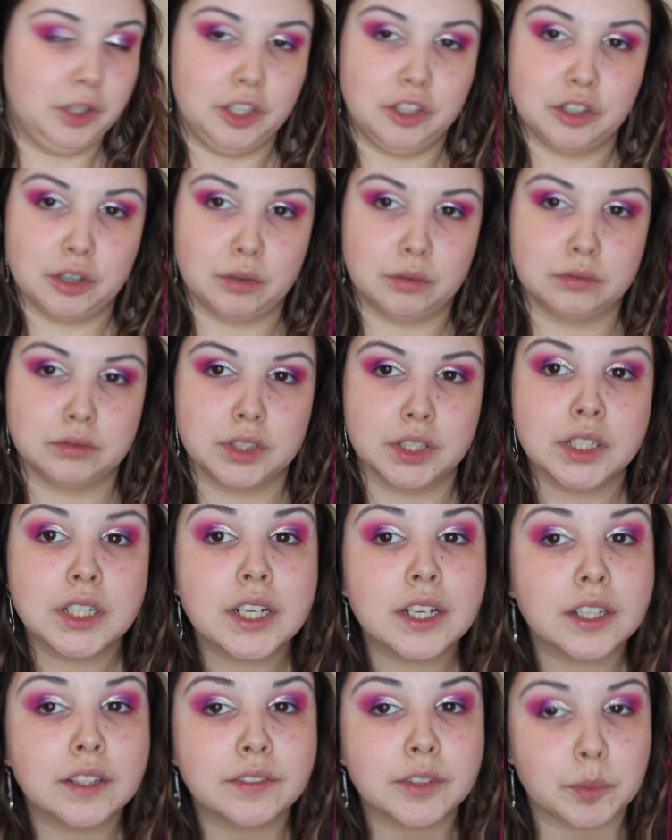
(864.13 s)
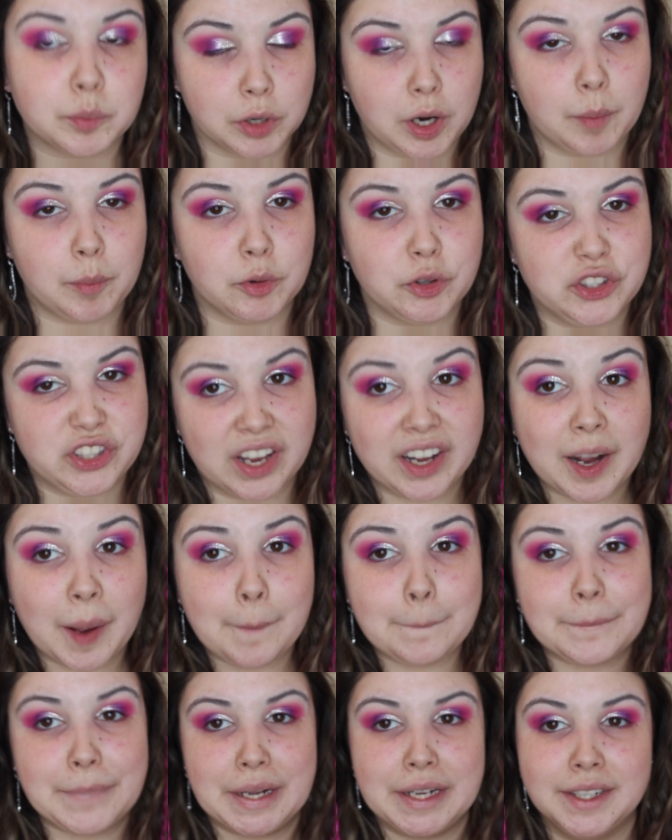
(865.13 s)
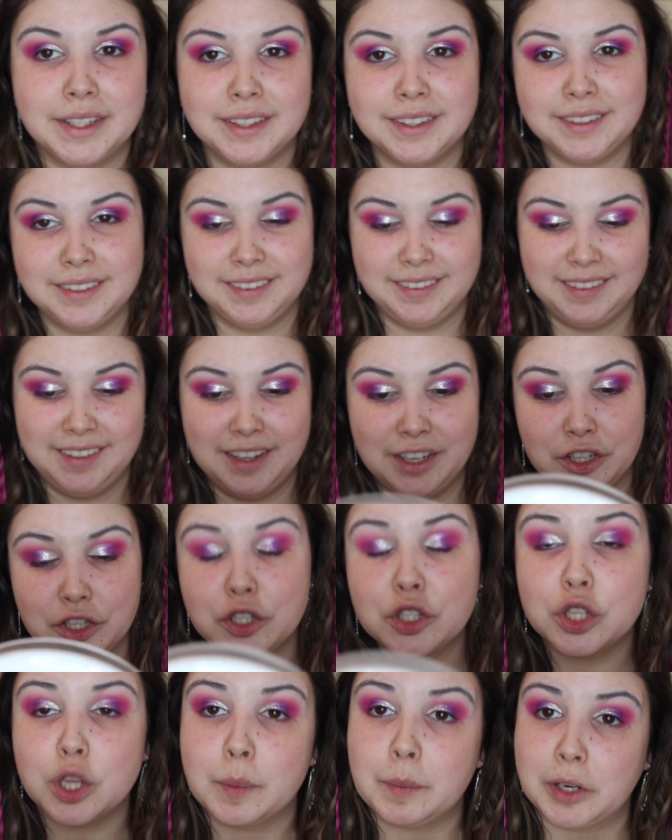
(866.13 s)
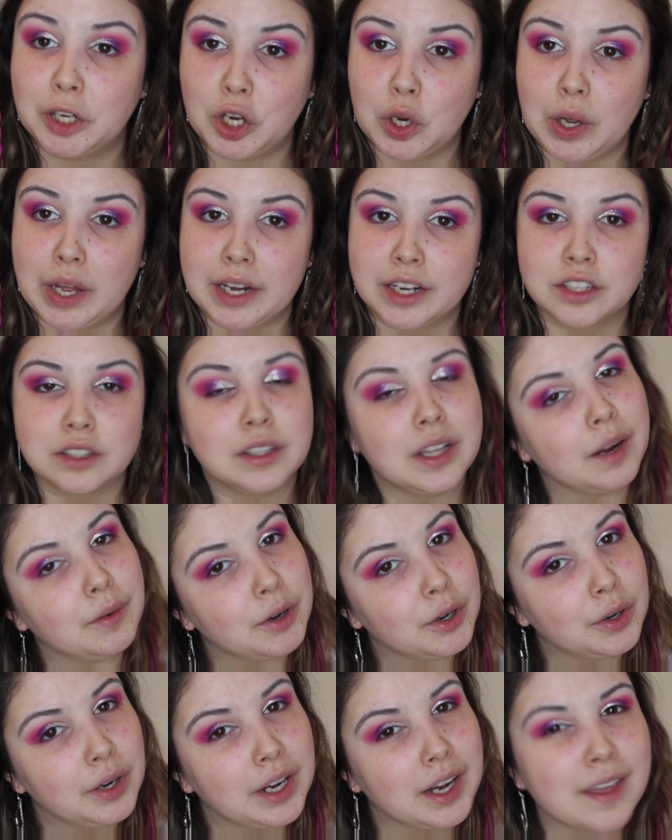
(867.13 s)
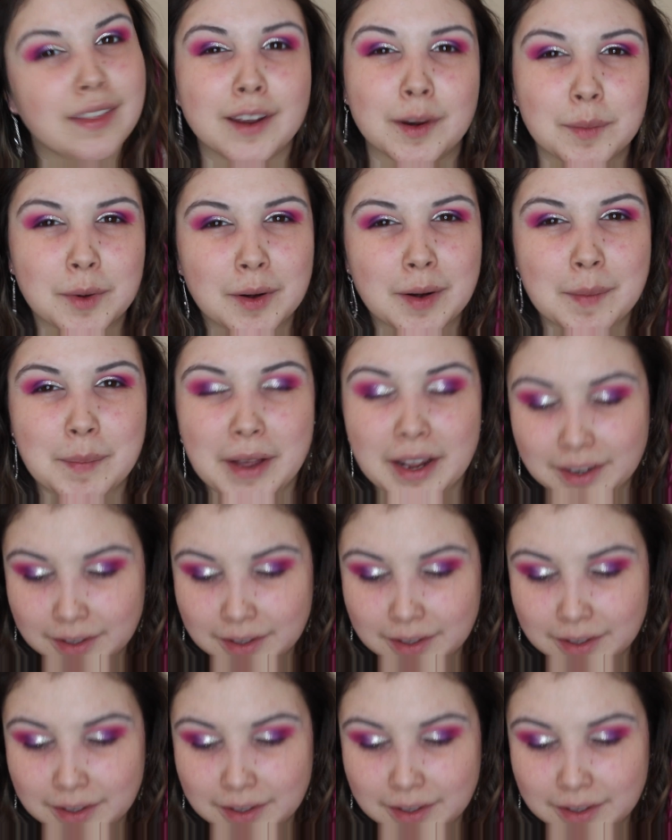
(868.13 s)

when you don't have the proper setup. So I'm going to go ahead and do that real quick and I'll be right